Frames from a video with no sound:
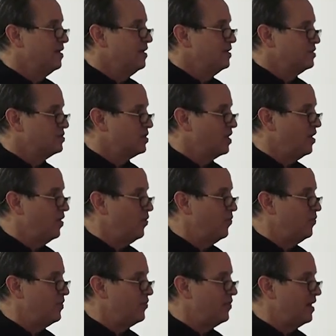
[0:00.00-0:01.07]
So
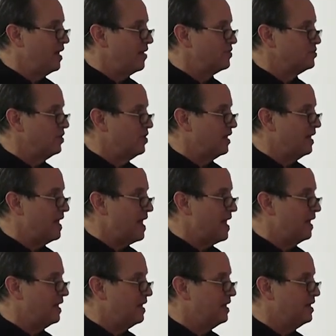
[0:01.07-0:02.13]
the thing I was looking at
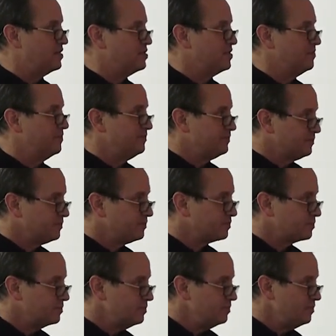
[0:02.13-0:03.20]
is
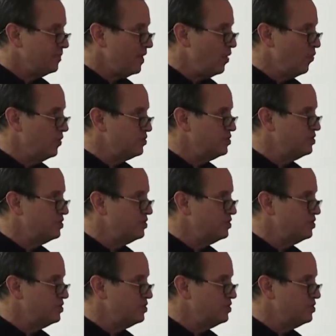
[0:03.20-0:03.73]
what she's